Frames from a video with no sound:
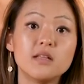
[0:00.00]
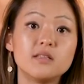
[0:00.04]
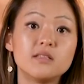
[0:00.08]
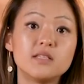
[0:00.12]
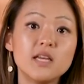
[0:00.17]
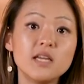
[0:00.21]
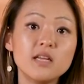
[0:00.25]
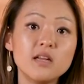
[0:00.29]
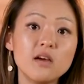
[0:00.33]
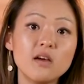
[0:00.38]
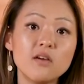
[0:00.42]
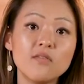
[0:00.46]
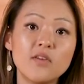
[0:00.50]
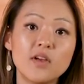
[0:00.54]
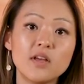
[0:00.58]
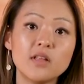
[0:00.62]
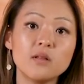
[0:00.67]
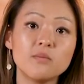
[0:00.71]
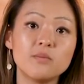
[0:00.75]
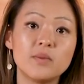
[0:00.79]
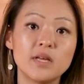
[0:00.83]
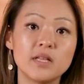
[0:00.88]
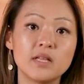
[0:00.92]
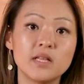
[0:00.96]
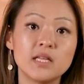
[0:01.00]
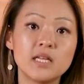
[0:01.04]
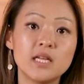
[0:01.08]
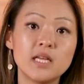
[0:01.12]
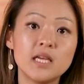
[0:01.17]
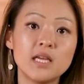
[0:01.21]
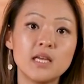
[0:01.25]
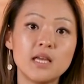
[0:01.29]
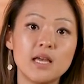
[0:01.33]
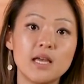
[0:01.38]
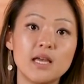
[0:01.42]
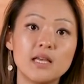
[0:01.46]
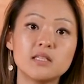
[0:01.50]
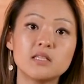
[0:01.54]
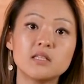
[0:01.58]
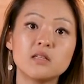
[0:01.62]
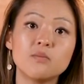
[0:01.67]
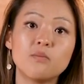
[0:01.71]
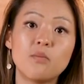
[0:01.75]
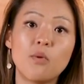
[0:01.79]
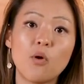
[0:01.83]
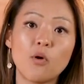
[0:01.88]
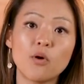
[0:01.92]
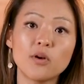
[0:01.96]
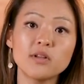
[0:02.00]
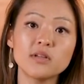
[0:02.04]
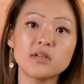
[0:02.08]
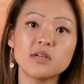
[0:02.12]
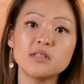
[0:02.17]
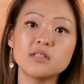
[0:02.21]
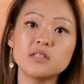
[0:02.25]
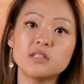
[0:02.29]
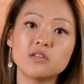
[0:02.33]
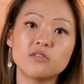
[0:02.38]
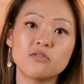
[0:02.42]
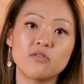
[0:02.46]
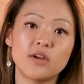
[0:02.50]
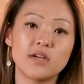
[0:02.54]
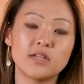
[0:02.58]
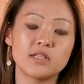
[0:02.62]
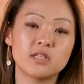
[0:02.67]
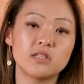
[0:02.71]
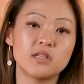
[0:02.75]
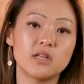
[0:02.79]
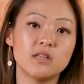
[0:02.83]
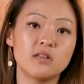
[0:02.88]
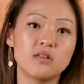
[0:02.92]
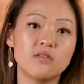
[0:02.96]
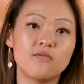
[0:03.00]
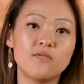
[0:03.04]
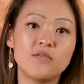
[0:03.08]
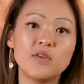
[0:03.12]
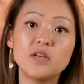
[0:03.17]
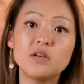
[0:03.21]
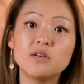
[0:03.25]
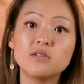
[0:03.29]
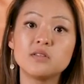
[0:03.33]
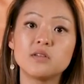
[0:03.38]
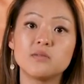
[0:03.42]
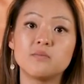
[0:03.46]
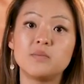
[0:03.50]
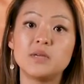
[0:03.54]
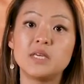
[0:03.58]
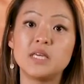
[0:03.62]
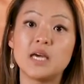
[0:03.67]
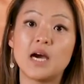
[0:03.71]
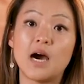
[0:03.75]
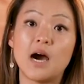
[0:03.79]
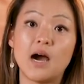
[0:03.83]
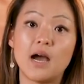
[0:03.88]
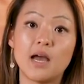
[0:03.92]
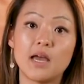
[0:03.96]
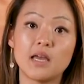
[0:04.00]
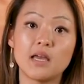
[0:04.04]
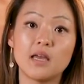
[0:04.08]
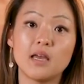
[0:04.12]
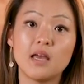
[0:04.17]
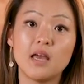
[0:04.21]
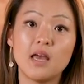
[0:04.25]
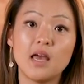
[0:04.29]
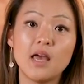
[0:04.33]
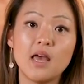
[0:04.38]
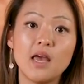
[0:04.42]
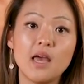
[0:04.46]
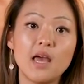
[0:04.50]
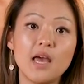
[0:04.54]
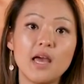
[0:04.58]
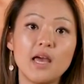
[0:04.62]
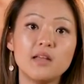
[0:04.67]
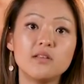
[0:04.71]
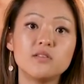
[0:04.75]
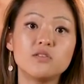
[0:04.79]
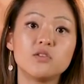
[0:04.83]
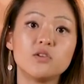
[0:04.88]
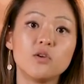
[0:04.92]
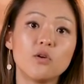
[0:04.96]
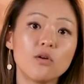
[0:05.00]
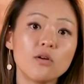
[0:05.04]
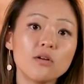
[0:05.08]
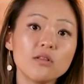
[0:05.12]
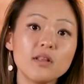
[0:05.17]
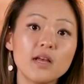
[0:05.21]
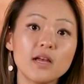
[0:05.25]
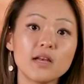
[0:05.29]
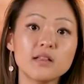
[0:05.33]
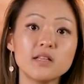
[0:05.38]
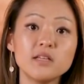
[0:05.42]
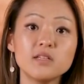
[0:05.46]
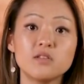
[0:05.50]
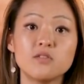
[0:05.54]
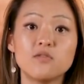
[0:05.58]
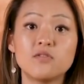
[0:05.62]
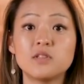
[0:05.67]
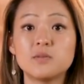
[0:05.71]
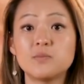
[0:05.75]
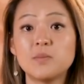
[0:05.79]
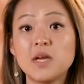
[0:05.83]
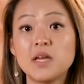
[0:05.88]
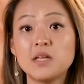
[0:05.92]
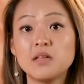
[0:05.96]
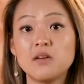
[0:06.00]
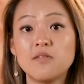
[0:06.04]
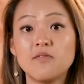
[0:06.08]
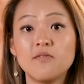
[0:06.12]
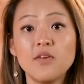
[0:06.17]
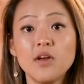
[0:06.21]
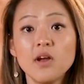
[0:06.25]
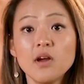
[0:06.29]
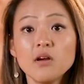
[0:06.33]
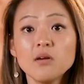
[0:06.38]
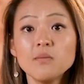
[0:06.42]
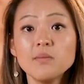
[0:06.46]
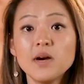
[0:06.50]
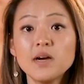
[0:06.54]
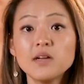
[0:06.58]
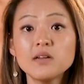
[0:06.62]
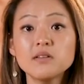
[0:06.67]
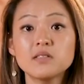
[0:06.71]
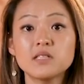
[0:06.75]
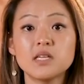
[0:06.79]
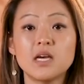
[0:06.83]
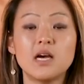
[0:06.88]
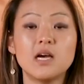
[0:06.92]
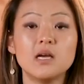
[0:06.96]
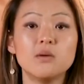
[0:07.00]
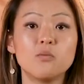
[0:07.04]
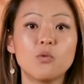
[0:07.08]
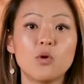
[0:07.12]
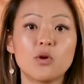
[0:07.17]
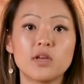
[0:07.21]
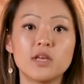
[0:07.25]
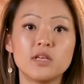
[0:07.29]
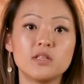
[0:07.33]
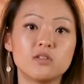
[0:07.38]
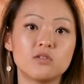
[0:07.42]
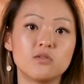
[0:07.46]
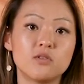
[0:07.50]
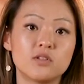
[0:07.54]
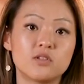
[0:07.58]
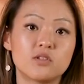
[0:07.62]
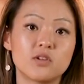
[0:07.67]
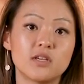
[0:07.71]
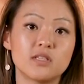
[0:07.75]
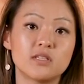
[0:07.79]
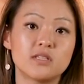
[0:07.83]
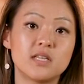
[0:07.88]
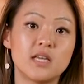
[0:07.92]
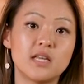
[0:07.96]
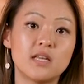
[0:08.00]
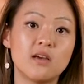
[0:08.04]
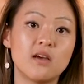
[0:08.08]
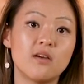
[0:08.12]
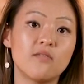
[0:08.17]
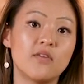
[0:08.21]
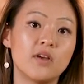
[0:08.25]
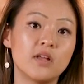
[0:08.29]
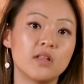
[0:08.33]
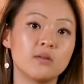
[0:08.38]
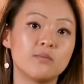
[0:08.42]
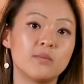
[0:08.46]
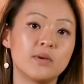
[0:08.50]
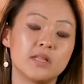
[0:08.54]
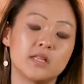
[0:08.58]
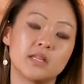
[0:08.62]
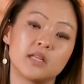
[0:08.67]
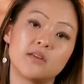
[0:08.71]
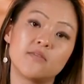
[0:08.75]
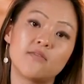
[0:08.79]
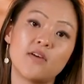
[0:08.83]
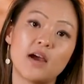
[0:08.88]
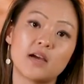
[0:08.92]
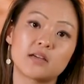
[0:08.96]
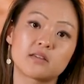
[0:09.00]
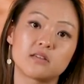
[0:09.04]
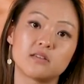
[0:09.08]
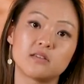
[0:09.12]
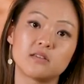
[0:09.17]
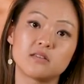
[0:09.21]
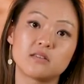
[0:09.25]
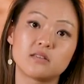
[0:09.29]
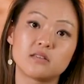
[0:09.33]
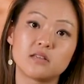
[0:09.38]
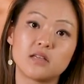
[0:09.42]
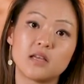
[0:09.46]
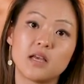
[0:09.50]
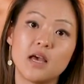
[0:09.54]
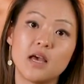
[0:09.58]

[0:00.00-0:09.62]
Data availability is an important consideration in the field of BI, and you're likely to spend a fair amount of time working to address data availability factors.